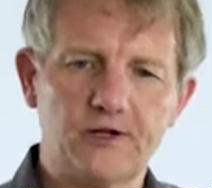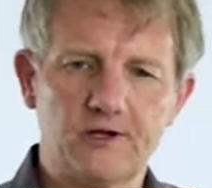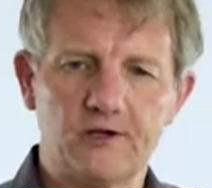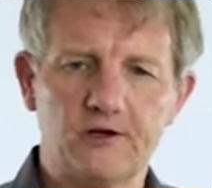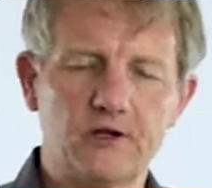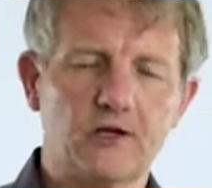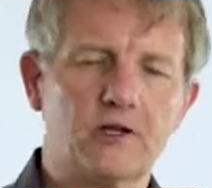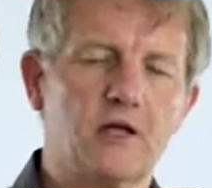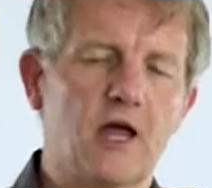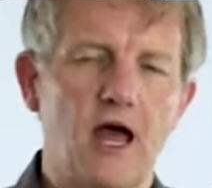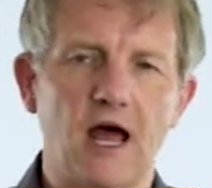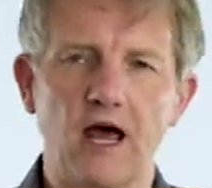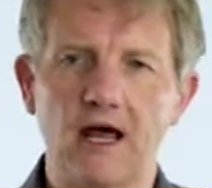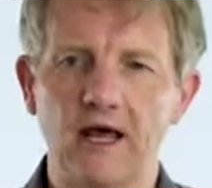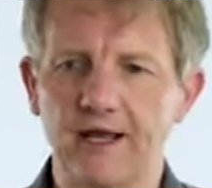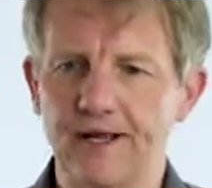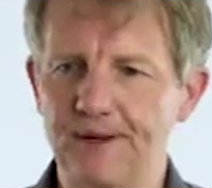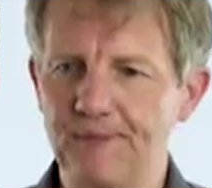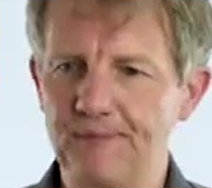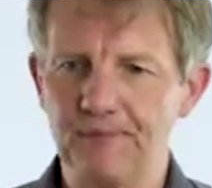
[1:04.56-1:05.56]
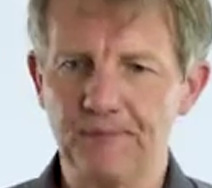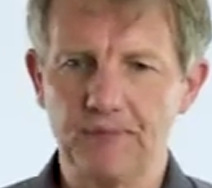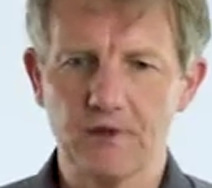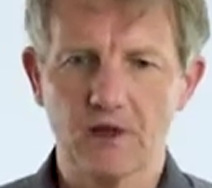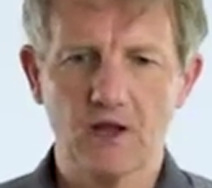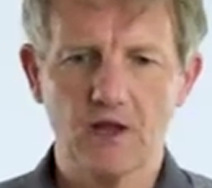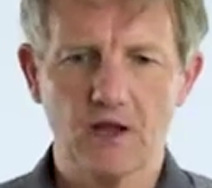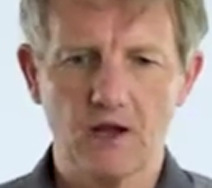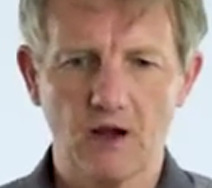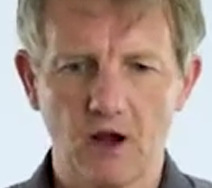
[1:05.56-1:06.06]
and
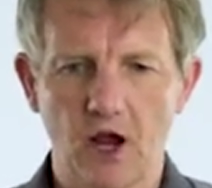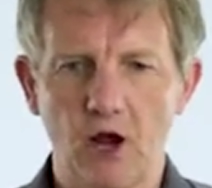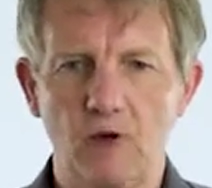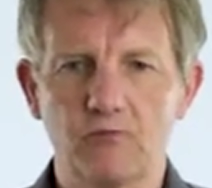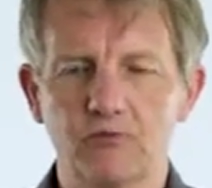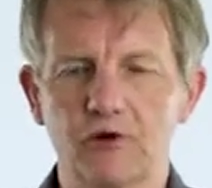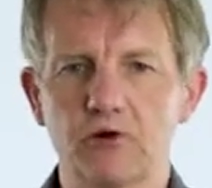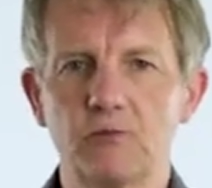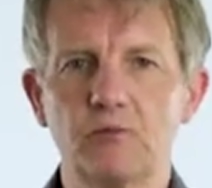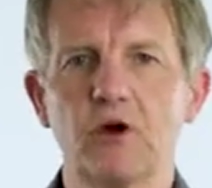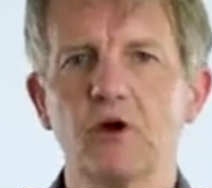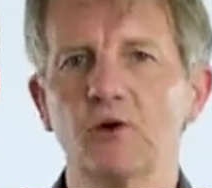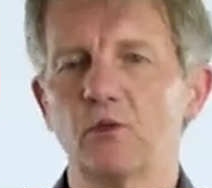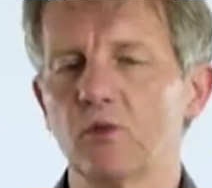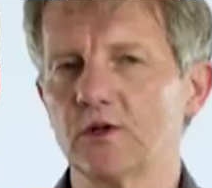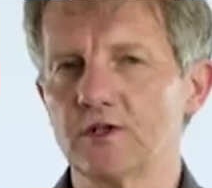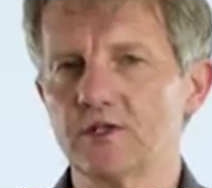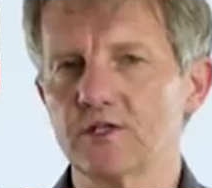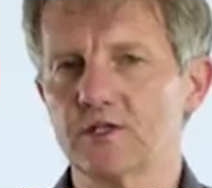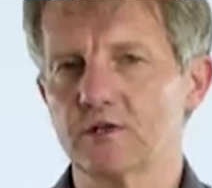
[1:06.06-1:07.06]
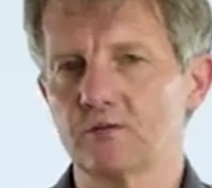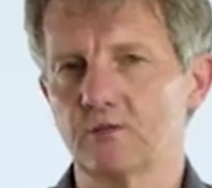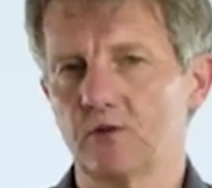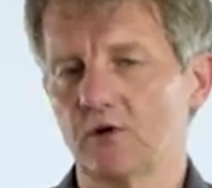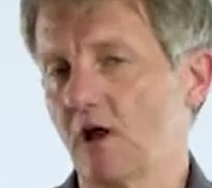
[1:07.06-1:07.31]
promote what's